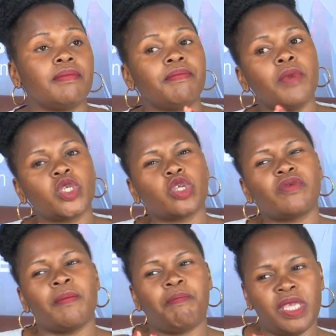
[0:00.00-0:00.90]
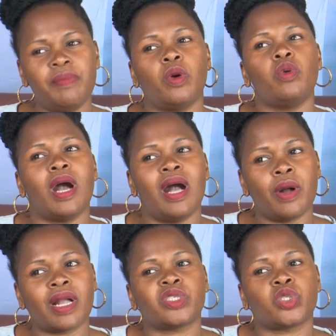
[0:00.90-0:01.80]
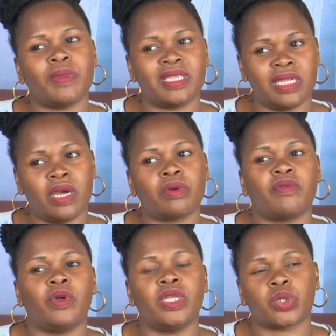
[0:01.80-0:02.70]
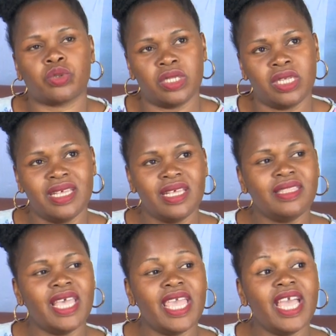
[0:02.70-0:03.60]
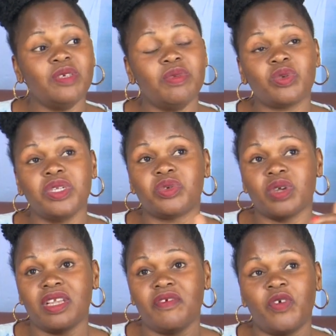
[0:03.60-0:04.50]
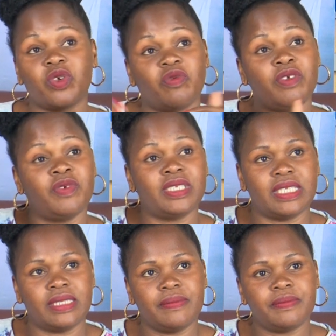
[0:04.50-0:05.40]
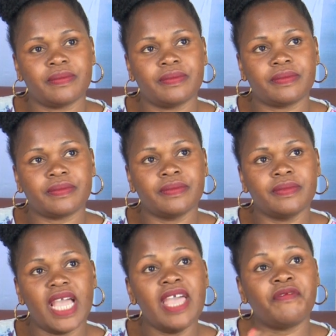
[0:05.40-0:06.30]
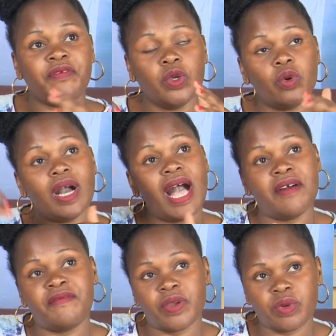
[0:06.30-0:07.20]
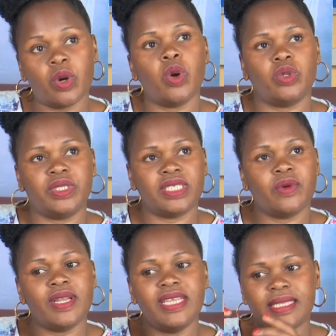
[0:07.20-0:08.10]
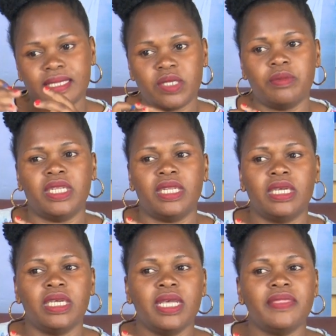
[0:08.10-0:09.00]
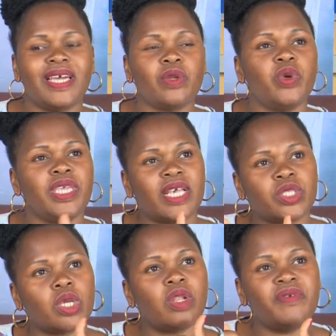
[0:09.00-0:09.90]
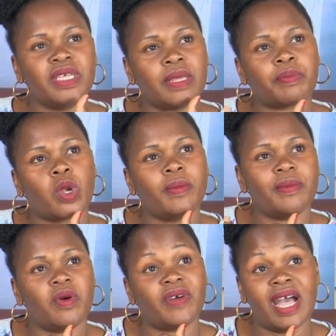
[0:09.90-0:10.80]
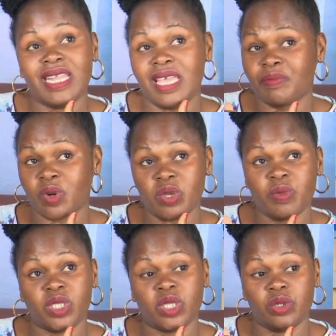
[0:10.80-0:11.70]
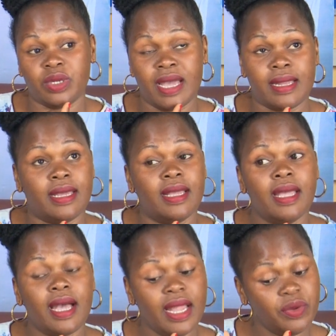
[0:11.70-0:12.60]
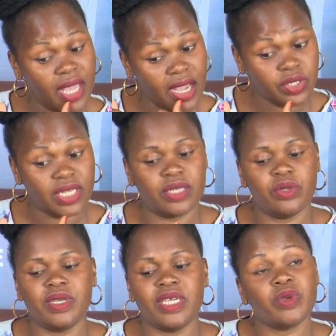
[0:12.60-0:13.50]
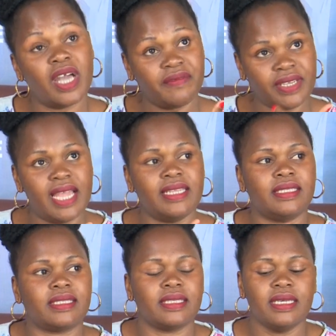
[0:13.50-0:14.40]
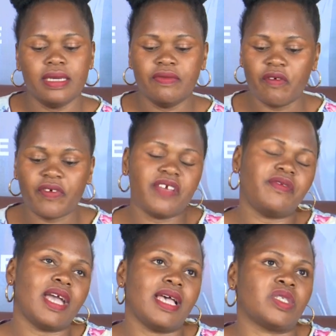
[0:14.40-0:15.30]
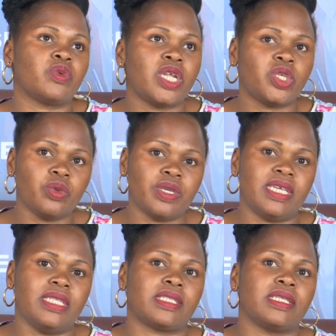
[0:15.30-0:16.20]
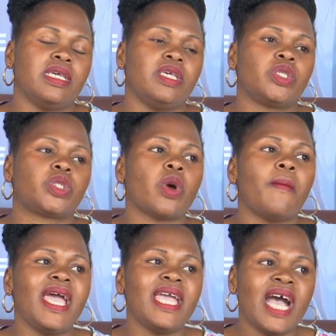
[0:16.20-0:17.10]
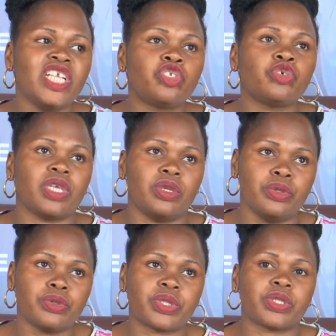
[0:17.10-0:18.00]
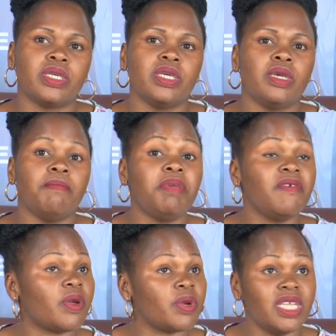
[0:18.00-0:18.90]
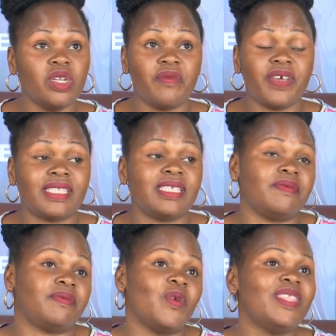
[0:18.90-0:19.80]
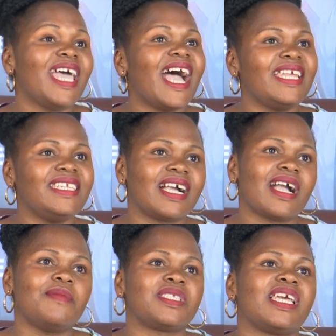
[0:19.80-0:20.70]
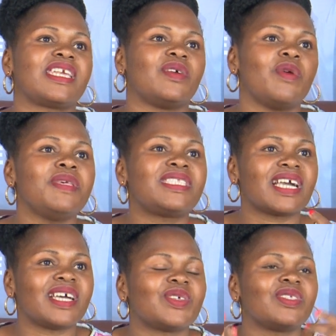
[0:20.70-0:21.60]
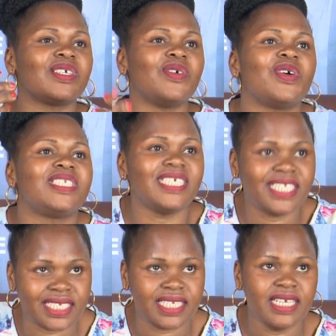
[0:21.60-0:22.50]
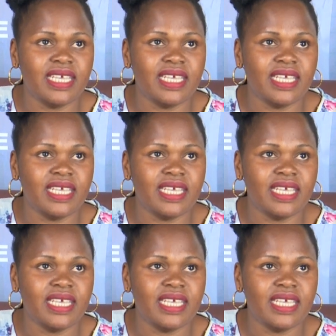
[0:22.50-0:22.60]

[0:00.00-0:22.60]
most of the people who are our customers in agroforestry, they age between 24 to 50. A few are very old. What does it mean? That we are solving the problem of unemployment in Uganda. And we are actually doing it. We have done it for 5 years. We are doing it. So my urge to the youth, be very innovative. When the idea comes like the way Mr. Kasozi got it,